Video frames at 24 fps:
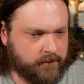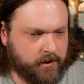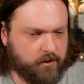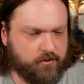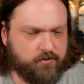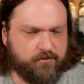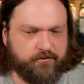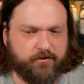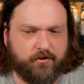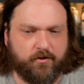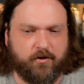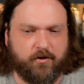
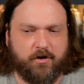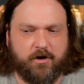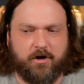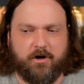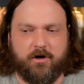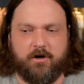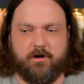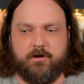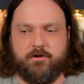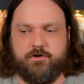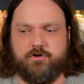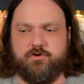
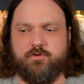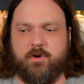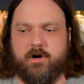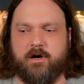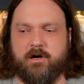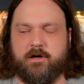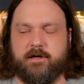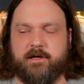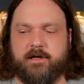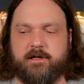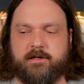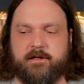Overall, you
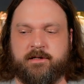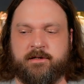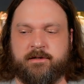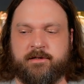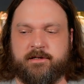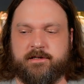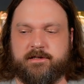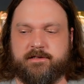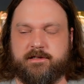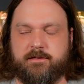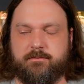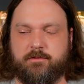are getting
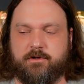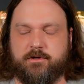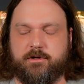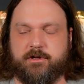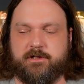this similar